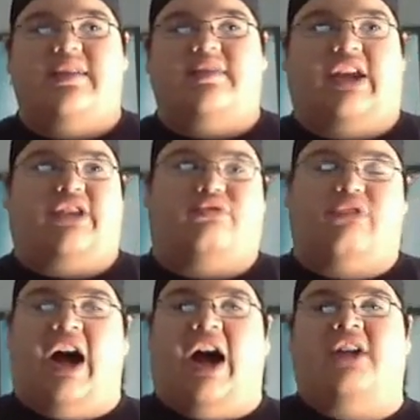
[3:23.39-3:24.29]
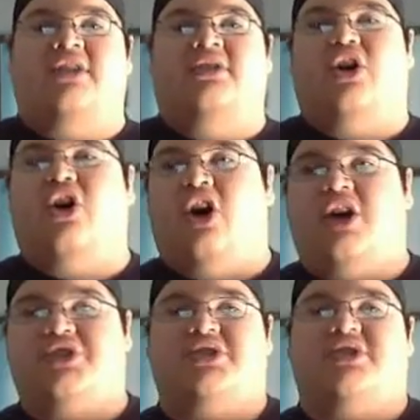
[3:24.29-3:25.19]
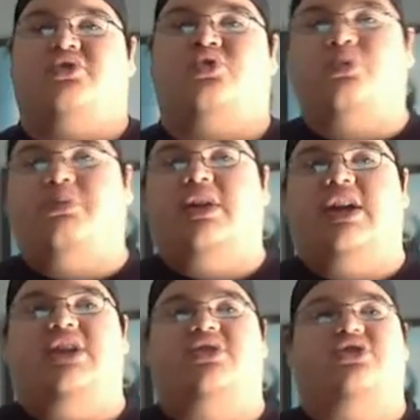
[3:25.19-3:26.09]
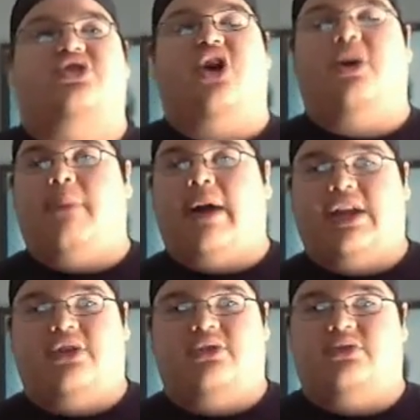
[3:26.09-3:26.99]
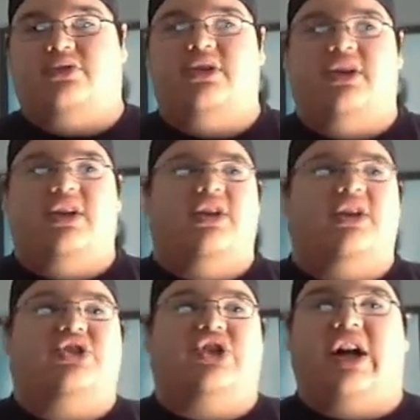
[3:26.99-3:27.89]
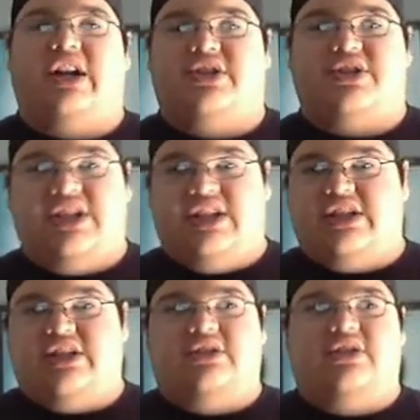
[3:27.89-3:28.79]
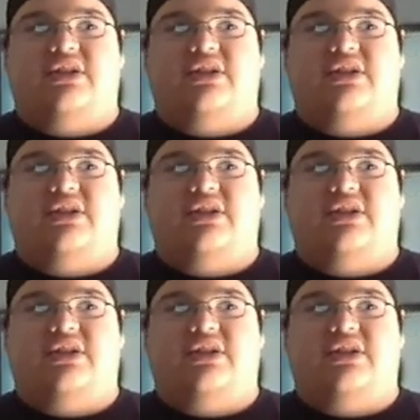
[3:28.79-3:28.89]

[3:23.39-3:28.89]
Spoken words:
like The Rock, Austin, Triple H, Shawn Michaels, John Cena,